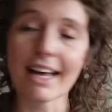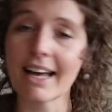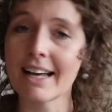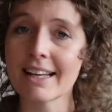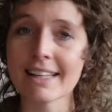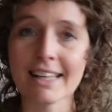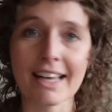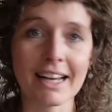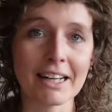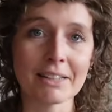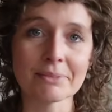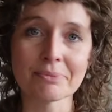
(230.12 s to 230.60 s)

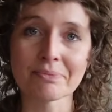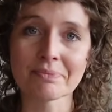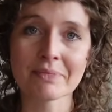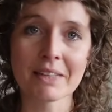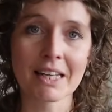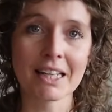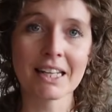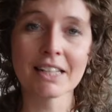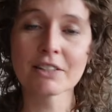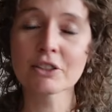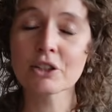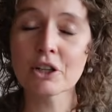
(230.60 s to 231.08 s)
yeah,
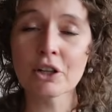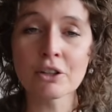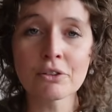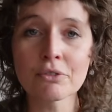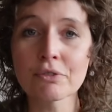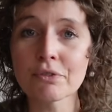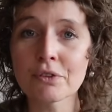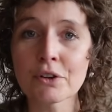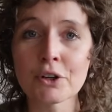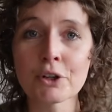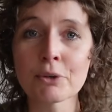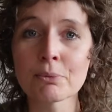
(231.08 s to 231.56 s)
it
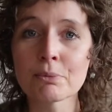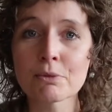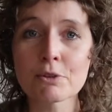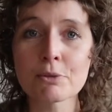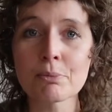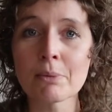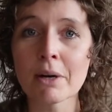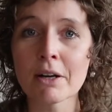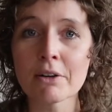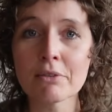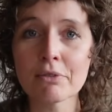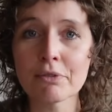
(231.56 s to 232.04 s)
confirmed
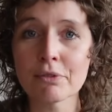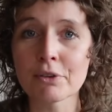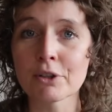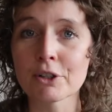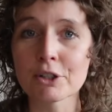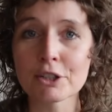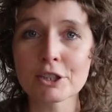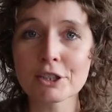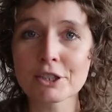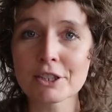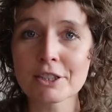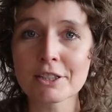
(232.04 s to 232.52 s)
my
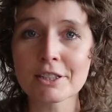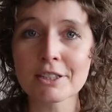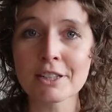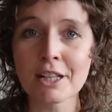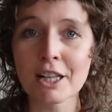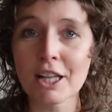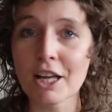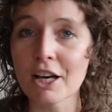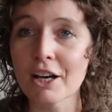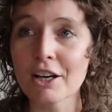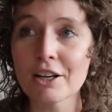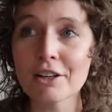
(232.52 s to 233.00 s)
first
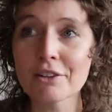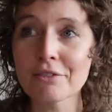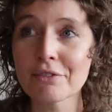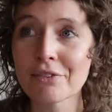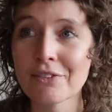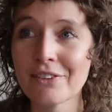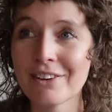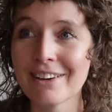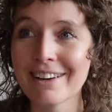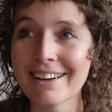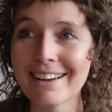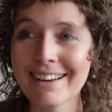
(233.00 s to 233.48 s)

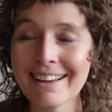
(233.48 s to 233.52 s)
love,